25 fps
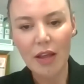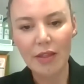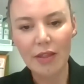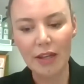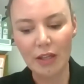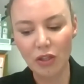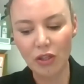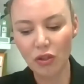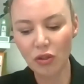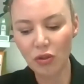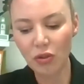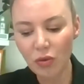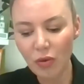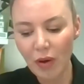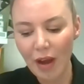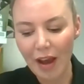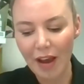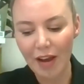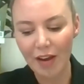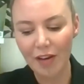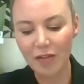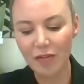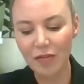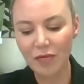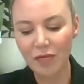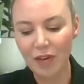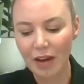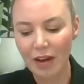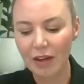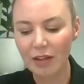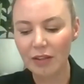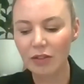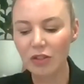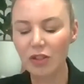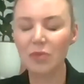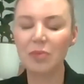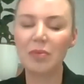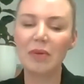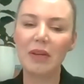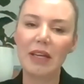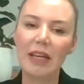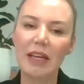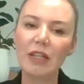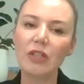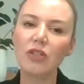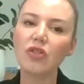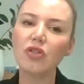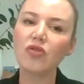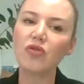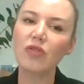that you have found to be
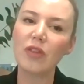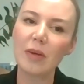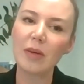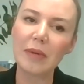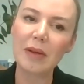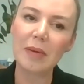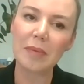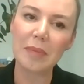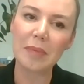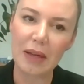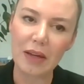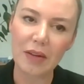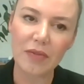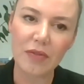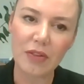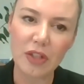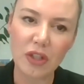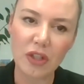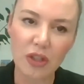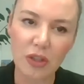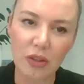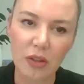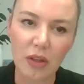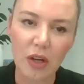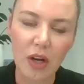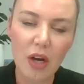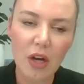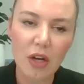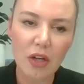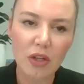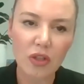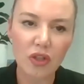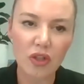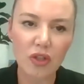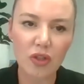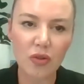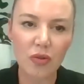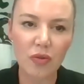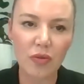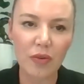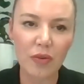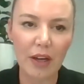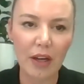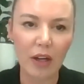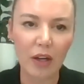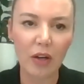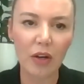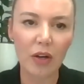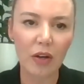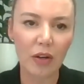extremely beneficial
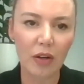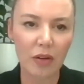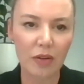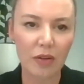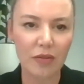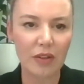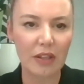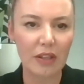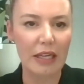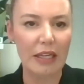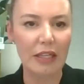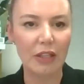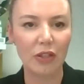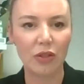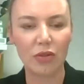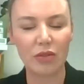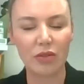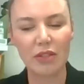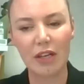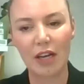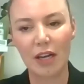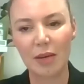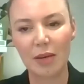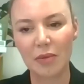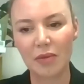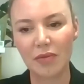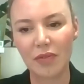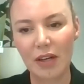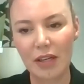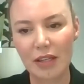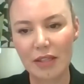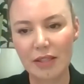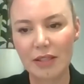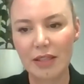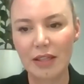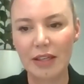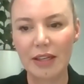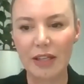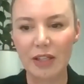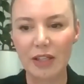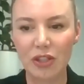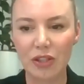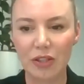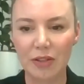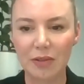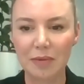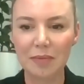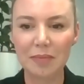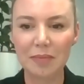during COVID in your time of isolation?